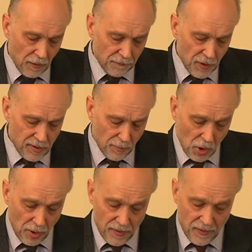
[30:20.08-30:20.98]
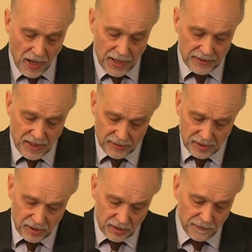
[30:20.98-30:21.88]
Furthermore, the
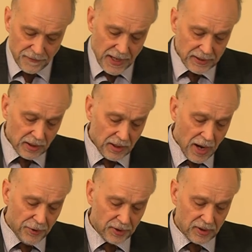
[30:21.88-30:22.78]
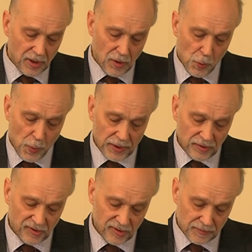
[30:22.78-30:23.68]
identity-defining character of
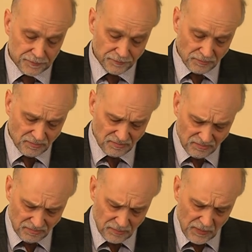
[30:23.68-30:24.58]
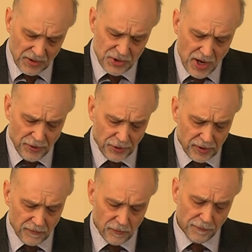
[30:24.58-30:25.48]
one's
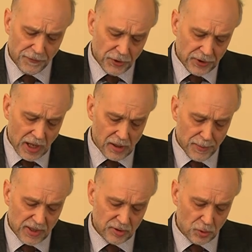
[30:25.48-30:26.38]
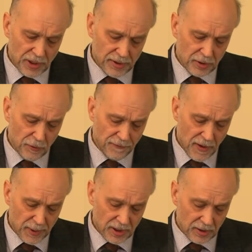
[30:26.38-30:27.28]
generative or fertile masculinity or
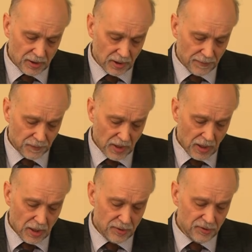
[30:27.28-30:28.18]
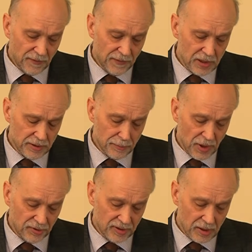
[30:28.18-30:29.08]
femininity is revealed in
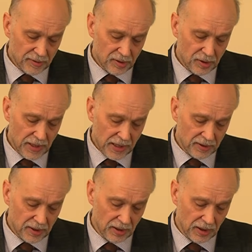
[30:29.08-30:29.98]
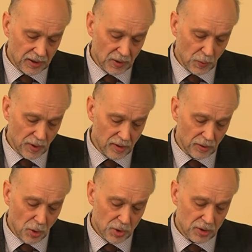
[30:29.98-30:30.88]
Marcel's connecting it with the
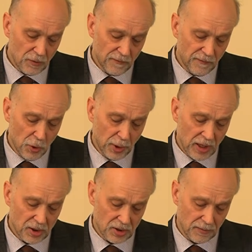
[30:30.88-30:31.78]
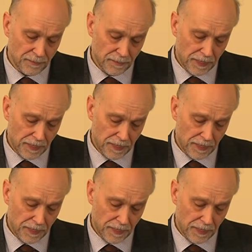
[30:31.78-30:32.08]
notion of vocation.